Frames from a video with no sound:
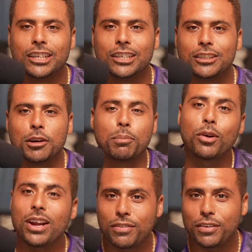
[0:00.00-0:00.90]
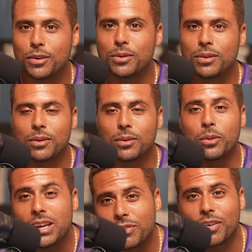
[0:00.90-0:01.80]
to preview
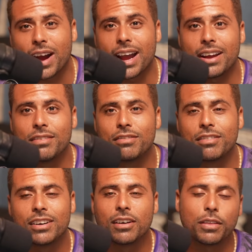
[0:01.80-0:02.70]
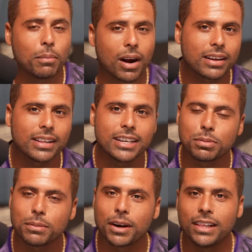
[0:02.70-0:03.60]
week five of the Barclays
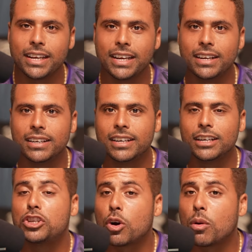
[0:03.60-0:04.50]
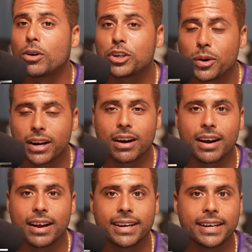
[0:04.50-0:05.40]
Premier League. So much going on.